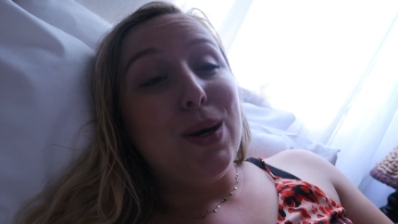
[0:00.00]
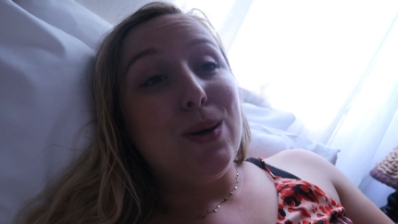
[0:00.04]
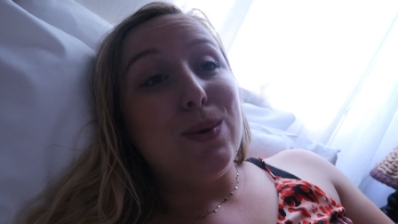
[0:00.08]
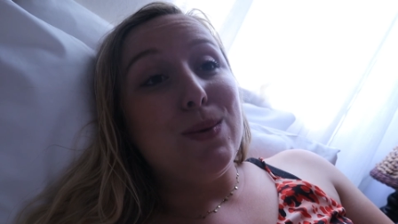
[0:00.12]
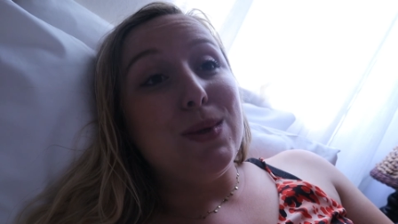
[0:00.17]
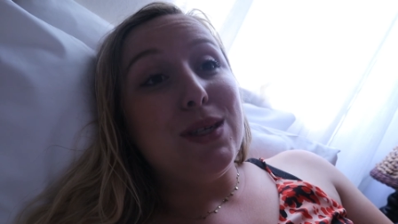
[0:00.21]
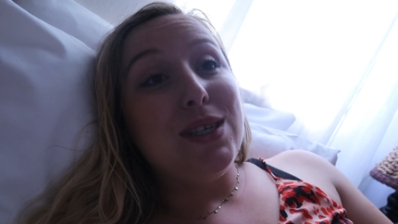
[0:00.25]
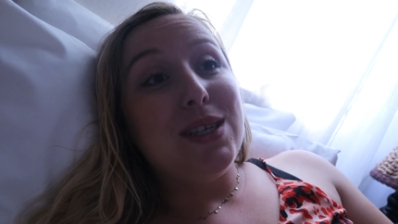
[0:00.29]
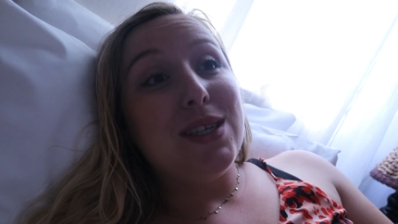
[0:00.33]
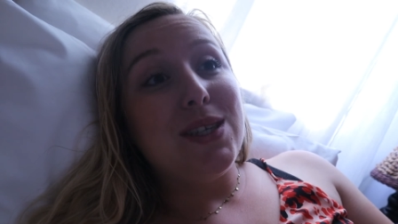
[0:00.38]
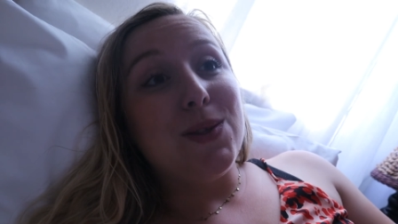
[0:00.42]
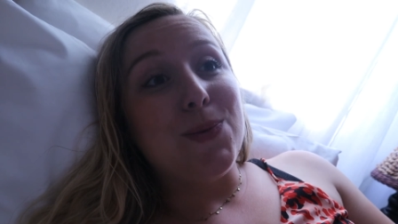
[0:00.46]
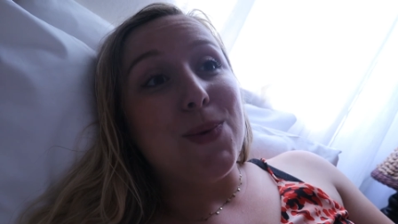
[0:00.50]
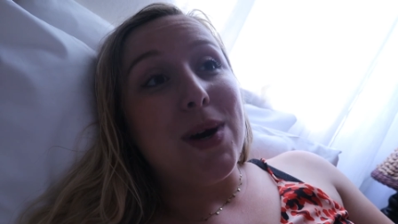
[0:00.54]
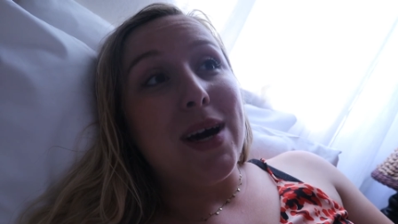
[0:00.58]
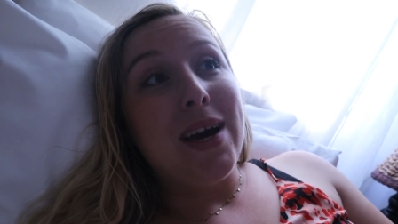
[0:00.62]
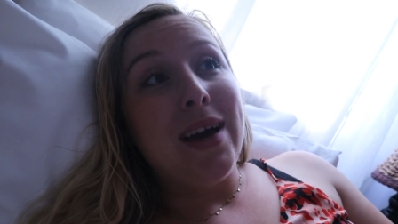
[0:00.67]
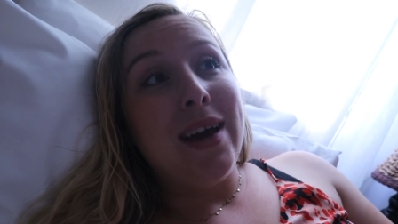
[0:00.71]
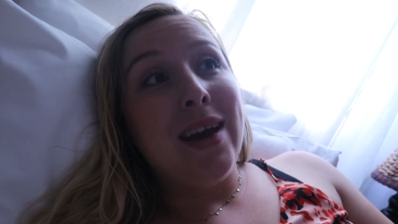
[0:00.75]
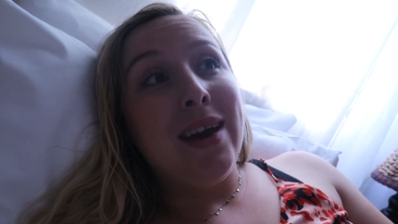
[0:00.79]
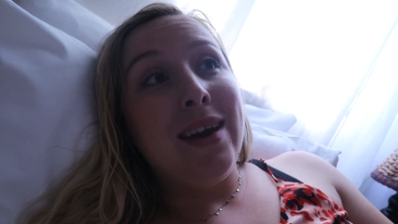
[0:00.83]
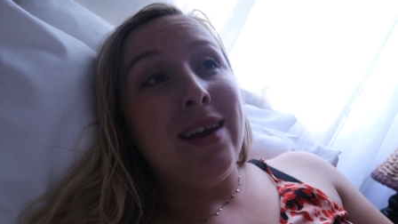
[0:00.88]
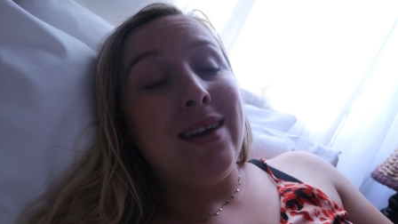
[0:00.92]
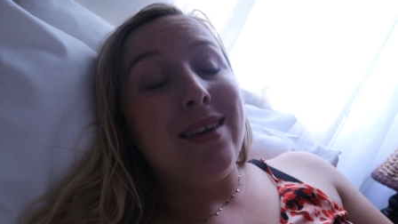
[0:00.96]
which is
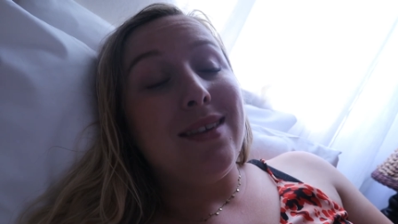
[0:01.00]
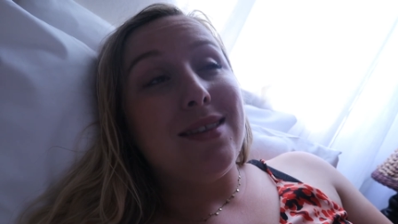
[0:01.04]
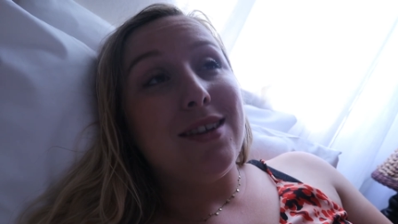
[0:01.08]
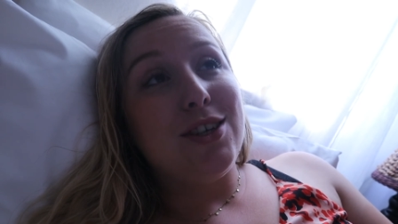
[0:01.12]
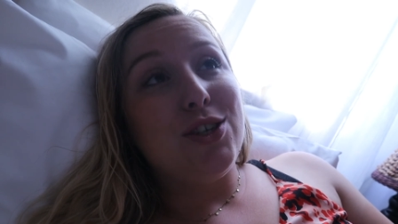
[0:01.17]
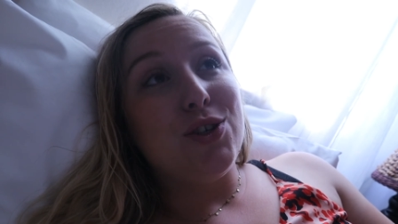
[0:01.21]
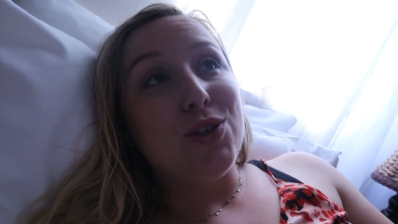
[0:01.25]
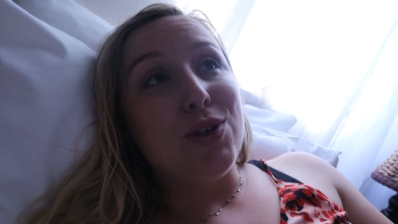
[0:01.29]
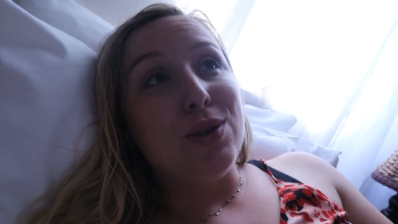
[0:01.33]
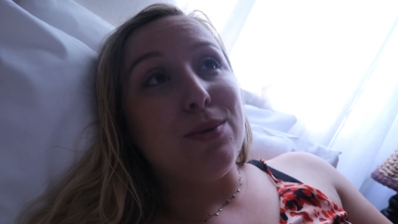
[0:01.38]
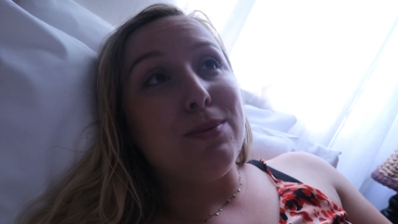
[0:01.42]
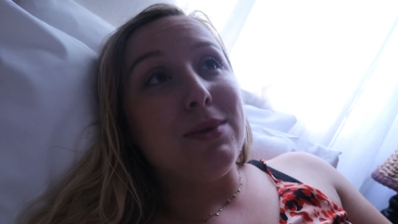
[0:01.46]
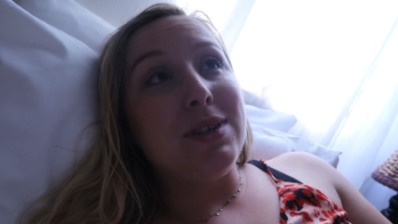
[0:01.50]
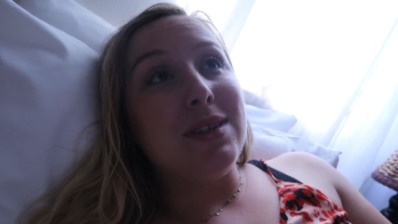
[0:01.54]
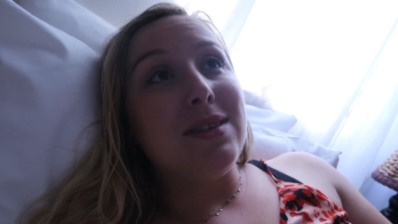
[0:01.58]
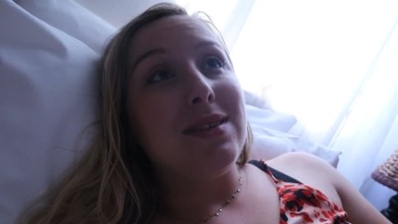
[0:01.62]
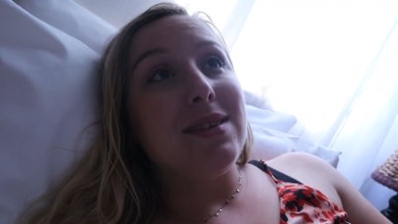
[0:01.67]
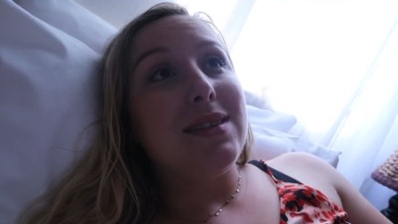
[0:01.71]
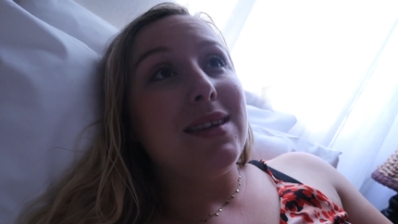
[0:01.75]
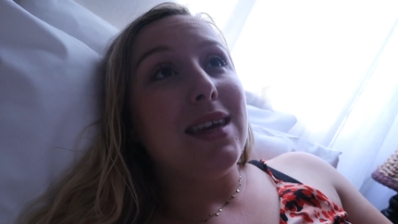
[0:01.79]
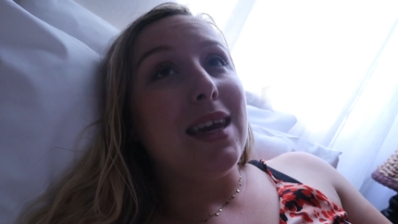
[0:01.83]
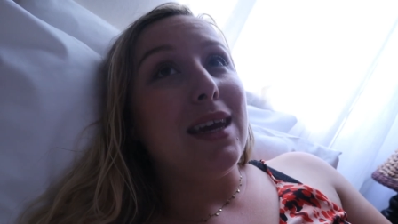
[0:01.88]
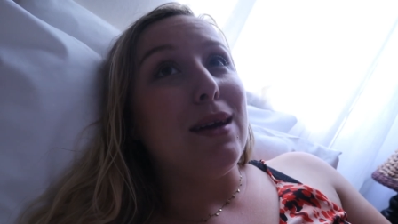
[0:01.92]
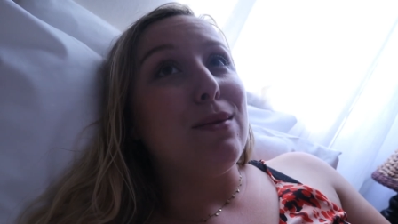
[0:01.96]
why the
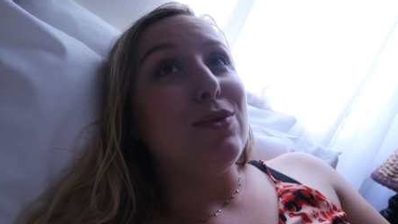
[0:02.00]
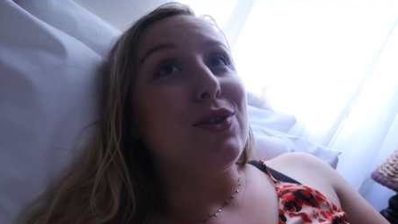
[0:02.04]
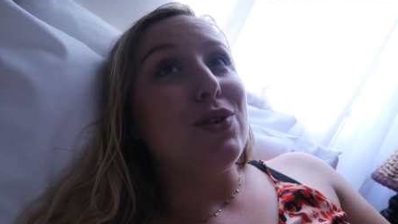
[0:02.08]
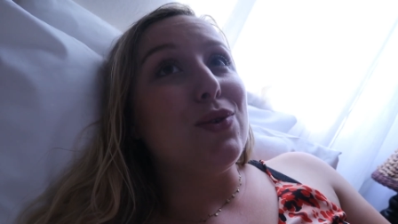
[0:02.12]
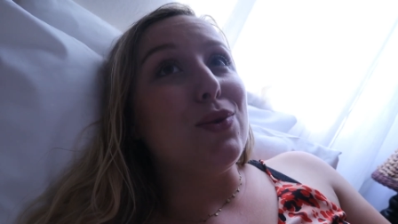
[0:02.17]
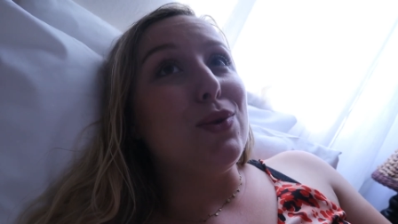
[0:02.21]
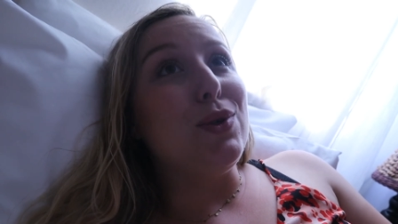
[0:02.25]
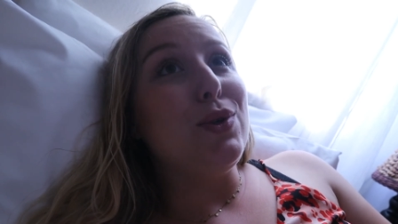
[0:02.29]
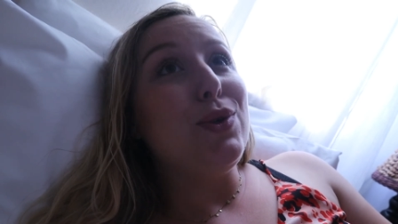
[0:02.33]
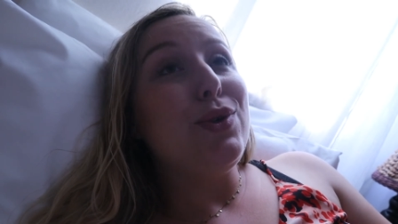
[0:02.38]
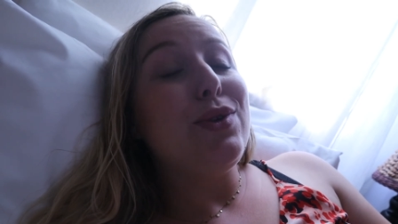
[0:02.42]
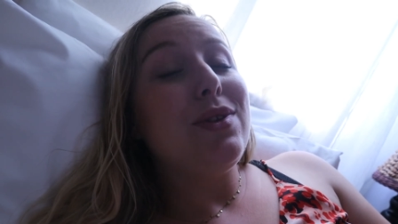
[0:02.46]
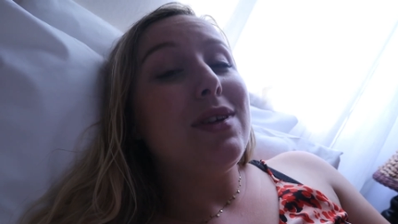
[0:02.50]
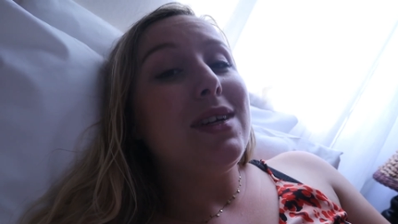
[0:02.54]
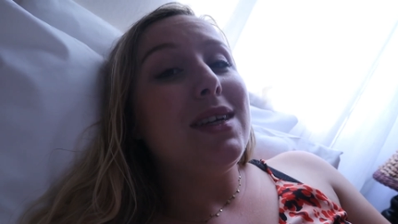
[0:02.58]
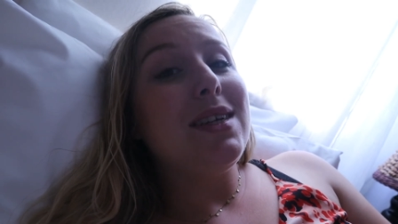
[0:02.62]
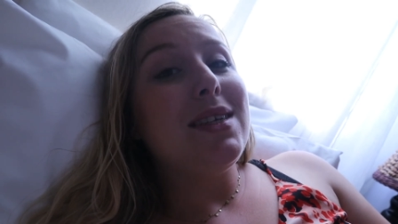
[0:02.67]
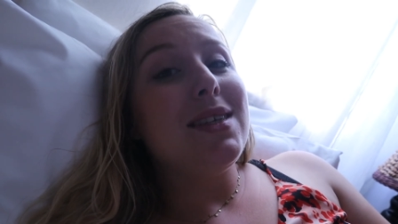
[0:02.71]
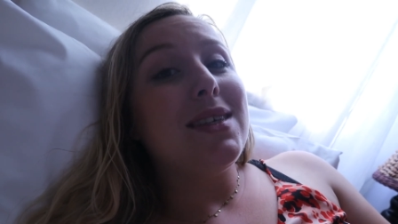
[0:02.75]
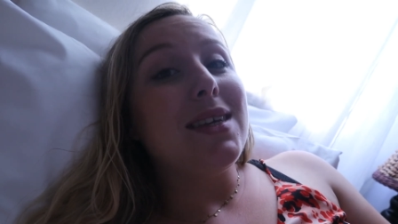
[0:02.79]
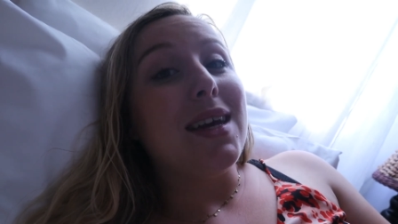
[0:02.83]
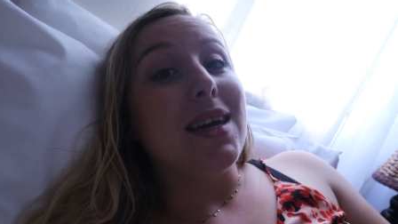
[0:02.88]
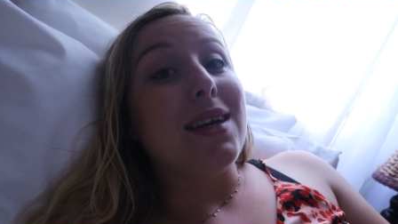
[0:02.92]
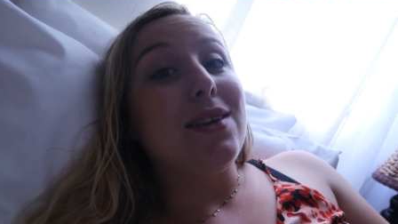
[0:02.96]
Germans came to
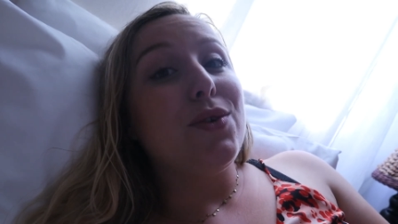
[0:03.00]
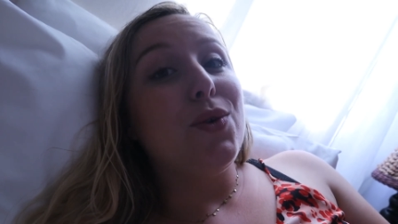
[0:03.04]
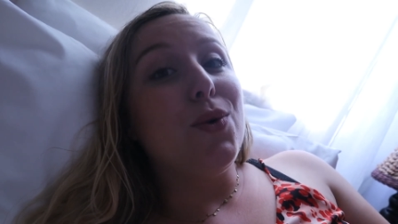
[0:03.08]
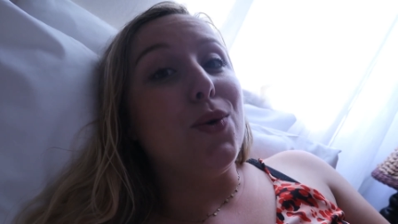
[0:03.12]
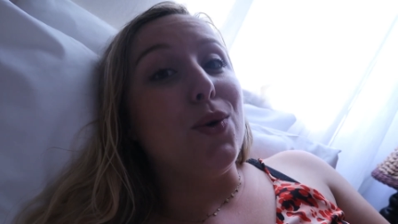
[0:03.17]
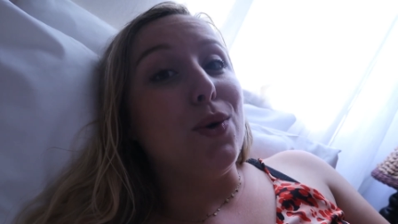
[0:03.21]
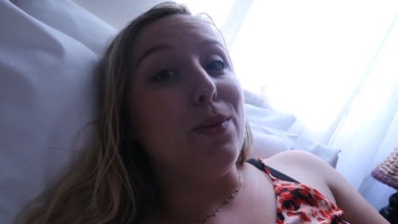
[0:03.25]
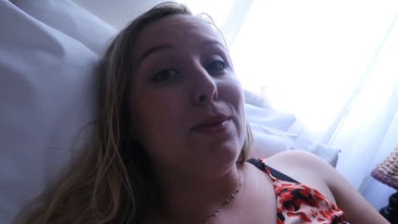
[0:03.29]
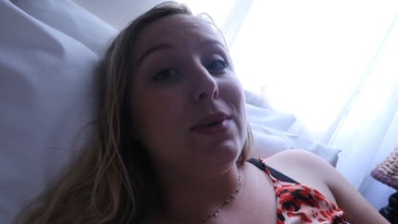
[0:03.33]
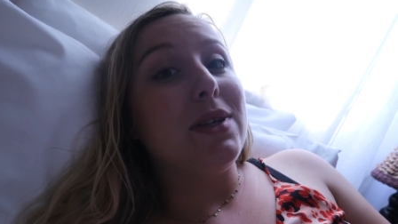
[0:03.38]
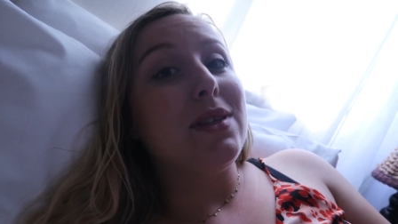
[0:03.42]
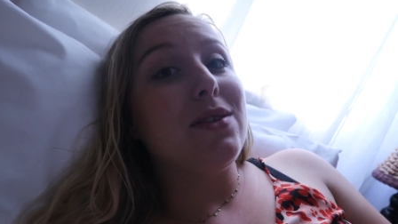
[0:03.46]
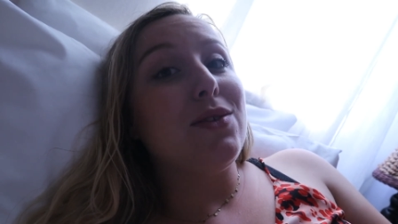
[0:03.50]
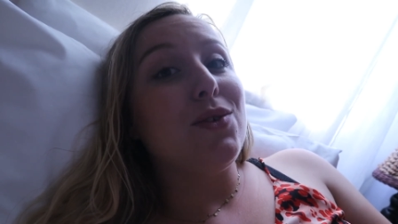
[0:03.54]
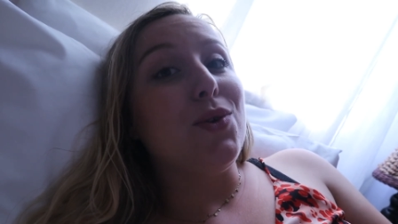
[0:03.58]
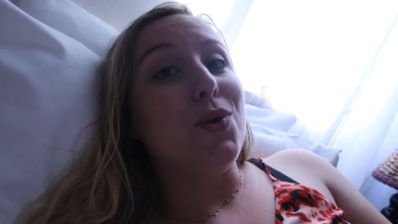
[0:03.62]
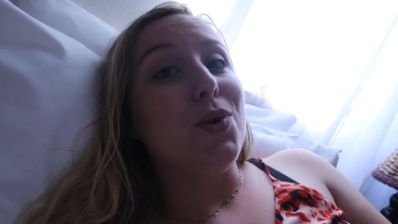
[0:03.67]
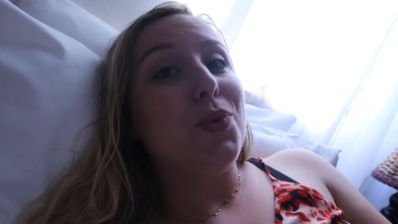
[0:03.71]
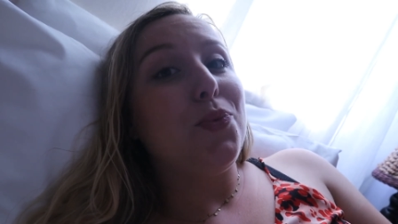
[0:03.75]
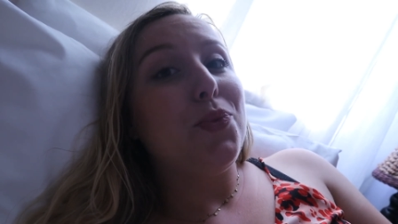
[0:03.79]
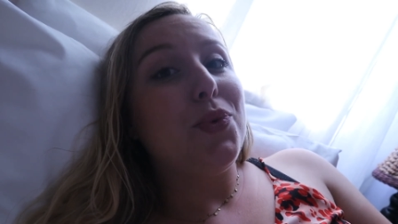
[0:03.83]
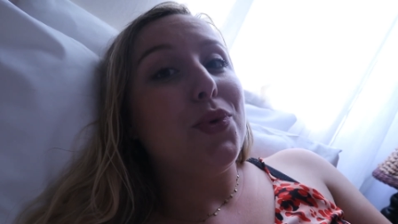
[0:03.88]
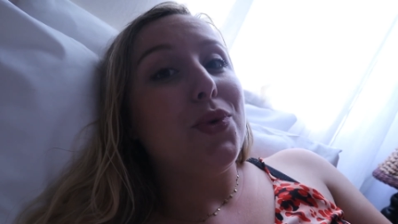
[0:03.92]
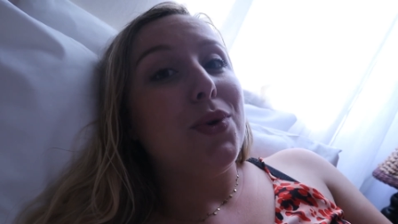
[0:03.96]
Luderitz and
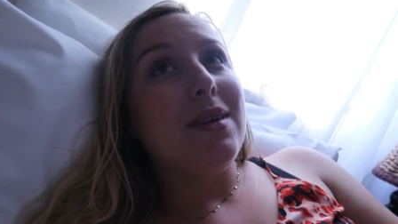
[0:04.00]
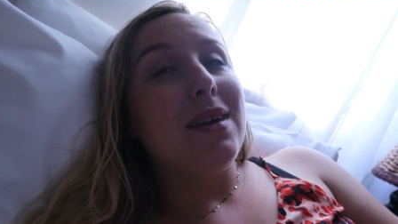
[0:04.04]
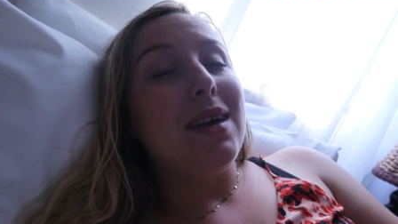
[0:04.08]
Kolmanskopf.